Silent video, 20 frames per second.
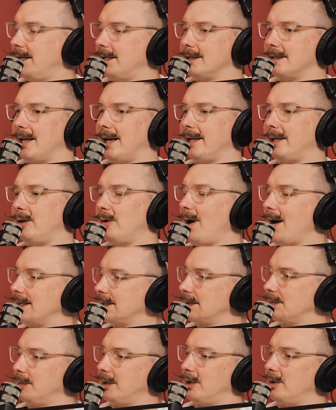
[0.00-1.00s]
He's like, you
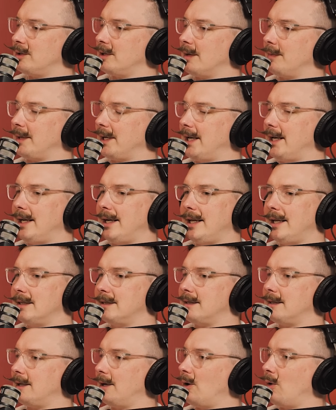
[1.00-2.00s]
ask him to do something, he
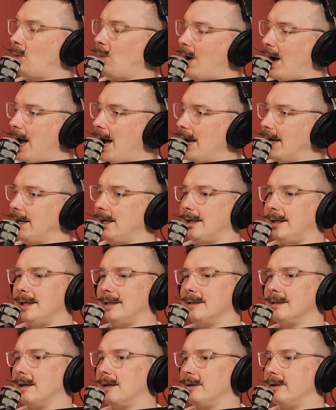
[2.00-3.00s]
needs to know why, he
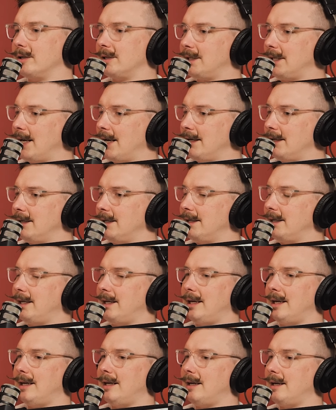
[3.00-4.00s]
needs to understand it.
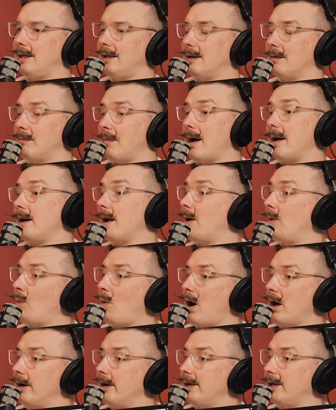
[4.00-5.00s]
He might not
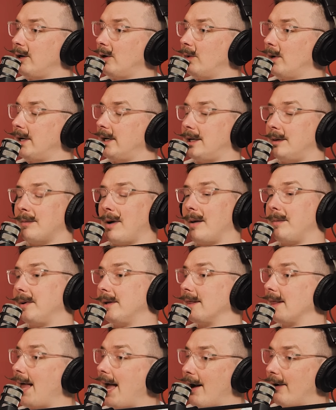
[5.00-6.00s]
want to do it. He might
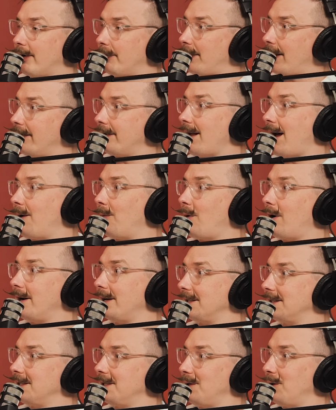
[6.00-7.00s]
be loud about not
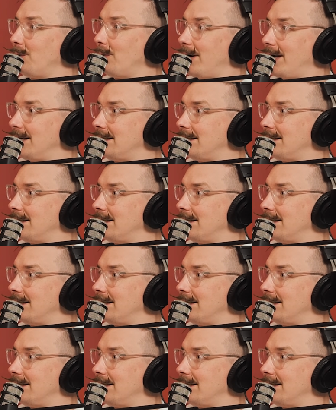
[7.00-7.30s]
wanting to do